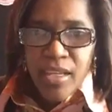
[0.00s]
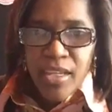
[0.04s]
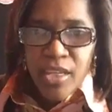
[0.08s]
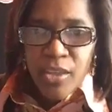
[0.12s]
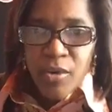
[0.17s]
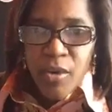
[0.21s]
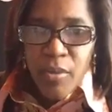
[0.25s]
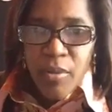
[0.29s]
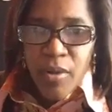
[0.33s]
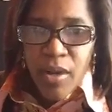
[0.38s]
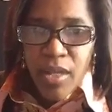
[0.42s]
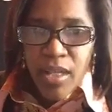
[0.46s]

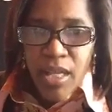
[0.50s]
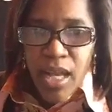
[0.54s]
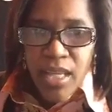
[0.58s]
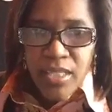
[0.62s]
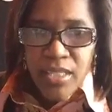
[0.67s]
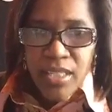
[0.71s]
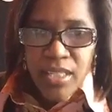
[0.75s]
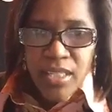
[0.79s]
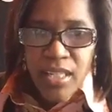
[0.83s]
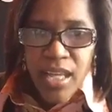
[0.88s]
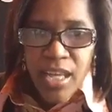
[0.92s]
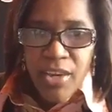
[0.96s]
3 more
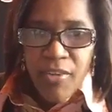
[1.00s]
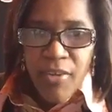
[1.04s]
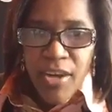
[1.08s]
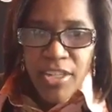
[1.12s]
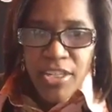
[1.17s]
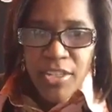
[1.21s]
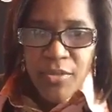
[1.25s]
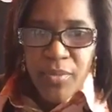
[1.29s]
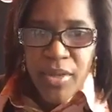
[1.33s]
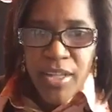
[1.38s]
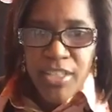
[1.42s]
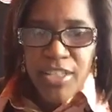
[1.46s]
classes and I
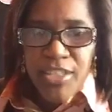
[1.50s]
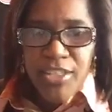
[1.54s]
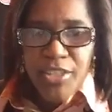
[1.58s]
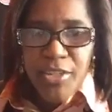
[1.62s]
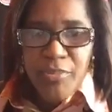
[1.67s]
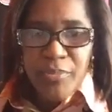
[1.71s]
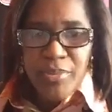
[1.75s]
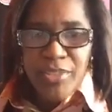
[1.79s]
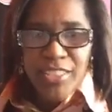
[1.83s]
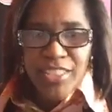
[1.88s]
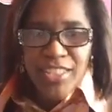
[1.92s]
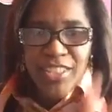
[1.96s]
graduate.
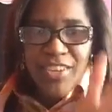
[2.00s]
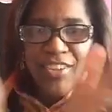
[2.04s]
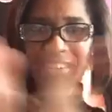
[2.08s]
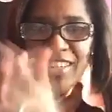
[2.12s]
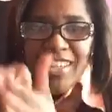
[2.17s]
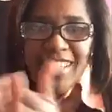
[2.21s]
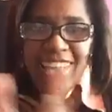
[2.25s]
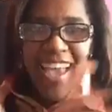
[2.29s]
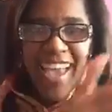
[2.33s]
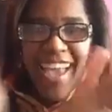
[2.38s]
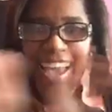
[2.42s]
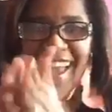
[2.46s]
Super stoked.
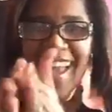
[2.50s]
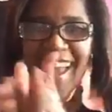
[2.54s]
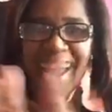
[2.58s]
Yay!